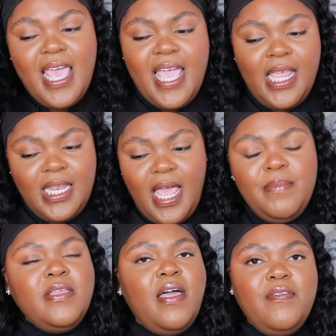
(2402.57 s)
And I
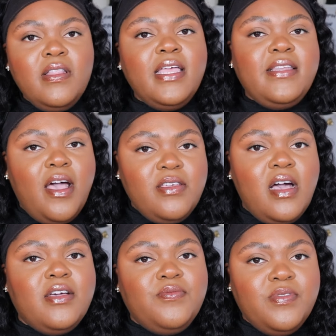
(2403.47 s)
mean, I feel like now
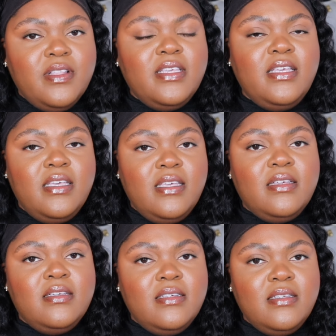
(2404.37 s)
y'all can really
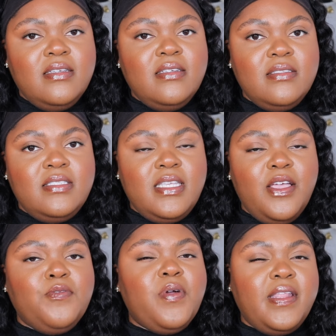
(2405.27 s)
see
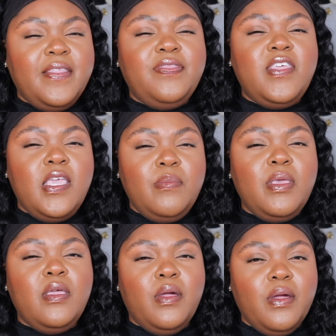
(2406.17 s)
a running theme
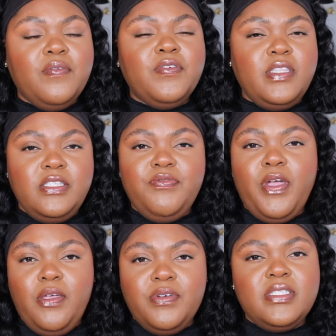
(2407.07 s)
here for these
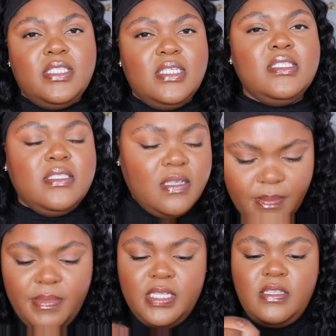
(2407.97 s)
fragrances.
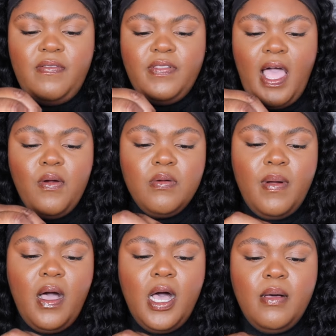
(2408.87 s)
Miss Flower
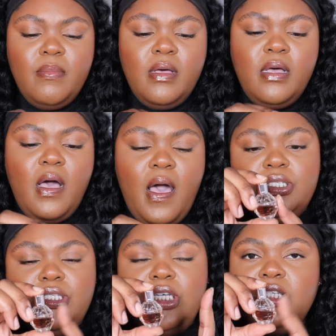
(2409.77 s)
Bomb,
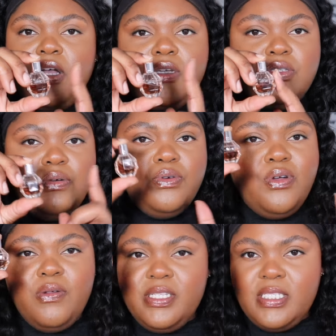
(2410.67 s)
she's also
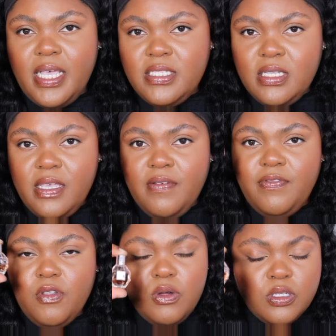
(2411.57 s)
grown in sexy
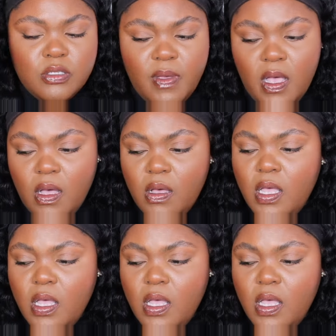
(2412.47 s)
floral smell.